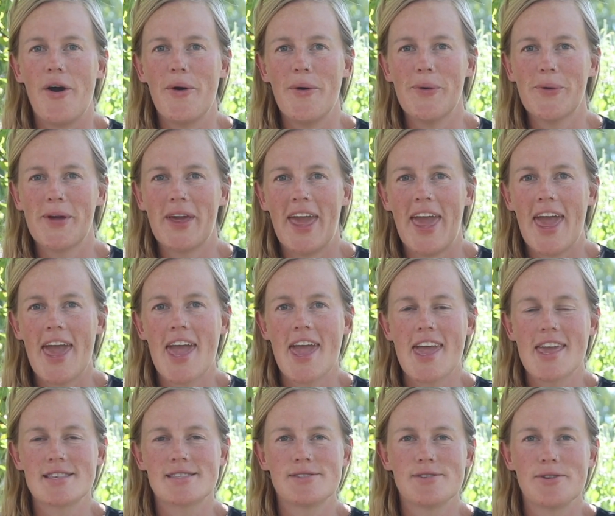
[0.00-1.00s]

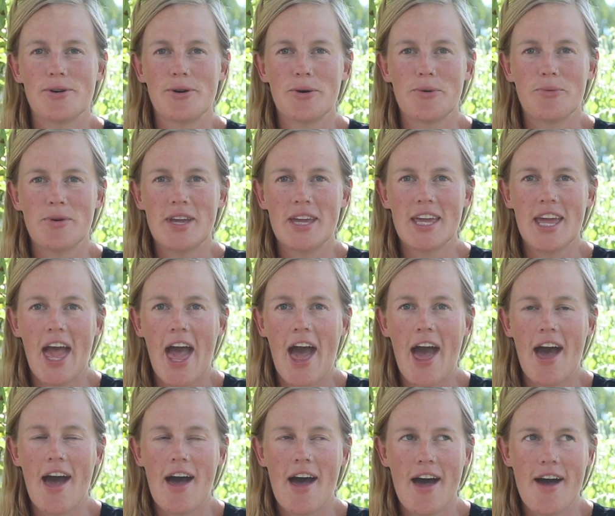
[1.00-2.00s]
Okay, so we've
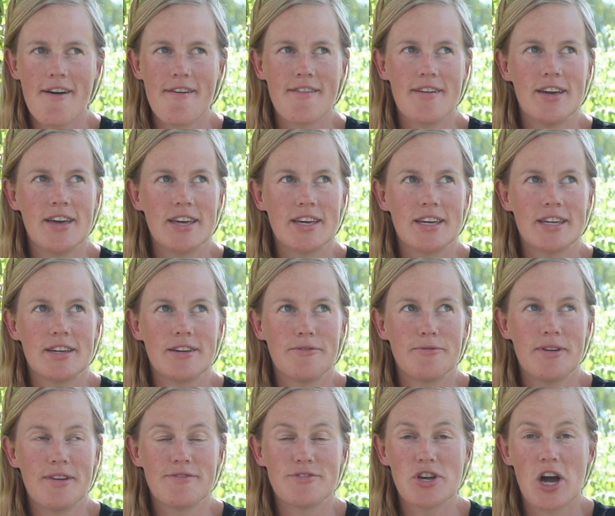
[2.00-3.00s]

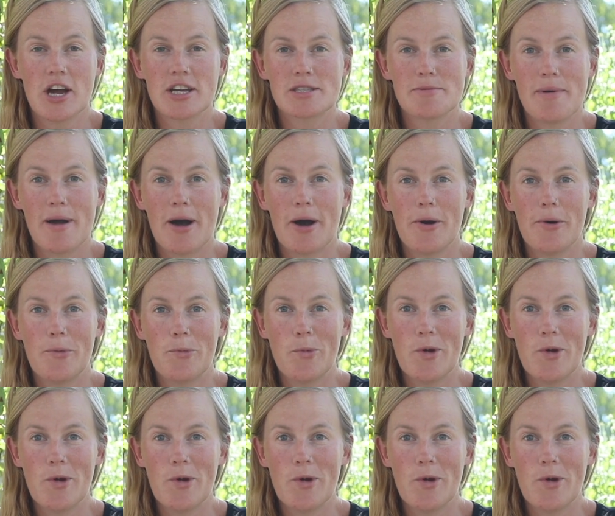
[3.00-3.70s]
talked about